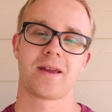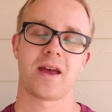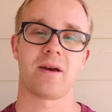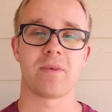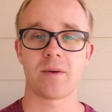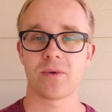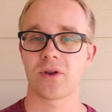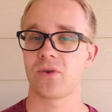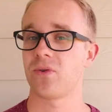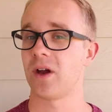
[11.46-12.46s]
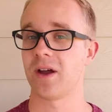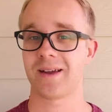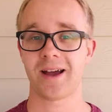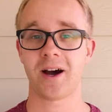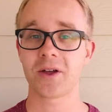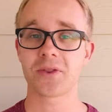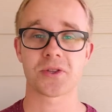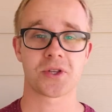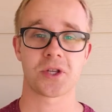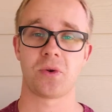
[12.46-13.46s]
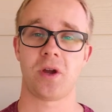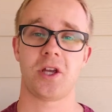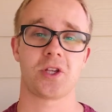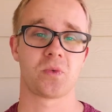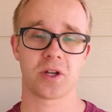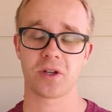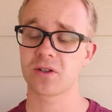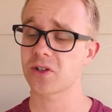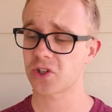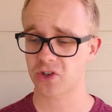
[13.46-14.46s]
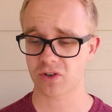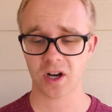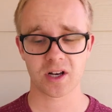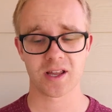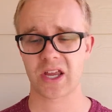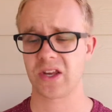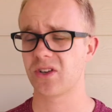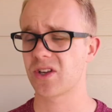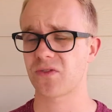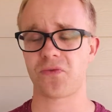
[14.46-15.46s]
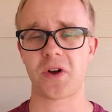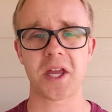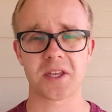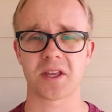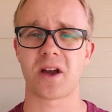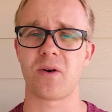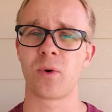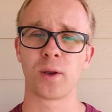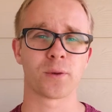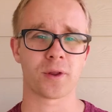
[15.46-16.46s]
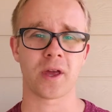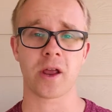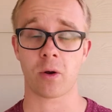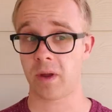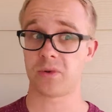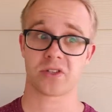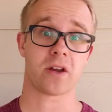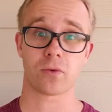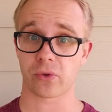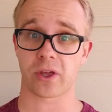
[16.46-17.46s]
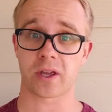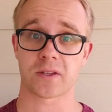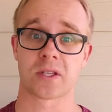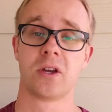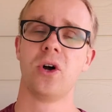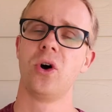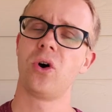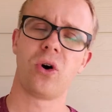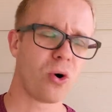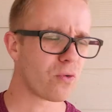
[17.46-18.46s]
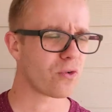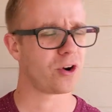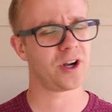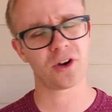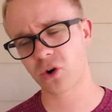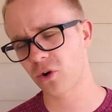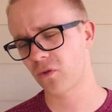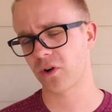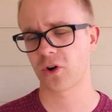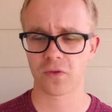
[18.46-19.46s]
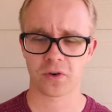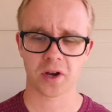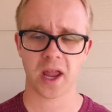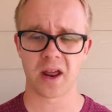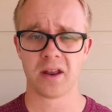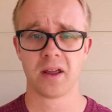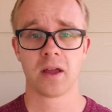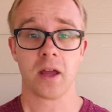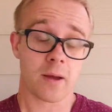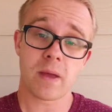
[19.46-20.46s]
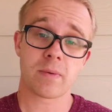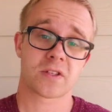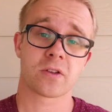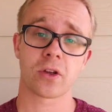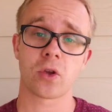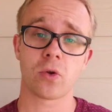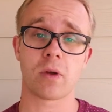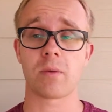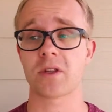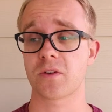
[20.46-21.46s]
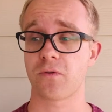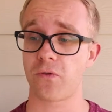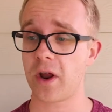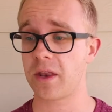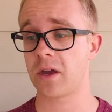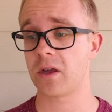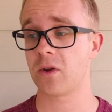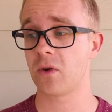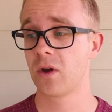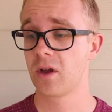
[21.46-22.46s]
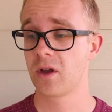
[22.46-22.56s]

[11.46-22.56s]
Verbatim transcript: And maybe you are in the situation where you're just struggling and you're just fighting that one thing, or maybe several things, over and over and over again. And maybe it's not you, maybe it's a friend that you